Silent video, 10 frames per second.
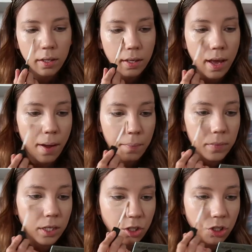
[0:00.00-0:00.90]
yeah,
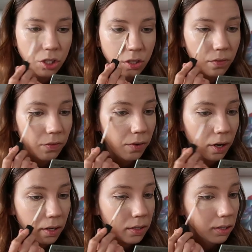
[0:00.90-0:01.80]
it just
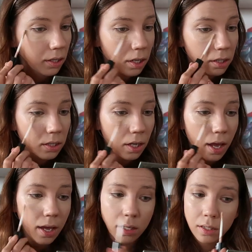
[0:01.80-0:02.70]
fucking sucks,
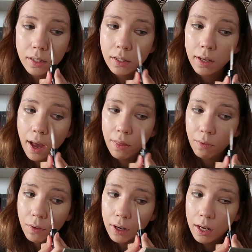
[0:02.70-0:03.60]
and
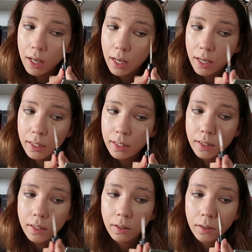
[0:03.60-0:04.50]
Catherine
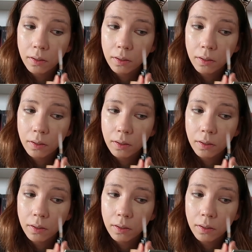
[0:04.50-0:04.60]
is